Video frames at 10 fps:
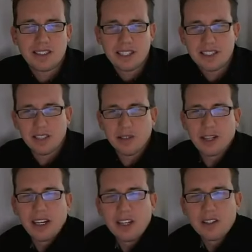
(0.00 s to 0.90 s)
yes,
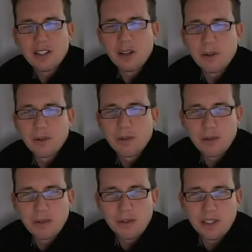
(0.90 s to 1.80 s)
I see you now.
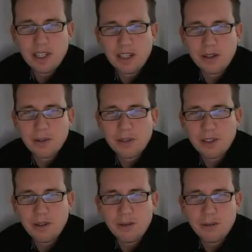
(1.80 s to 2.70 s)
So, you
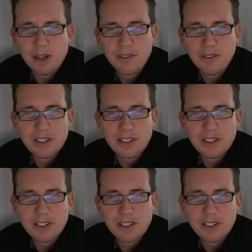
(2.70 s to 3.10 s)
know, you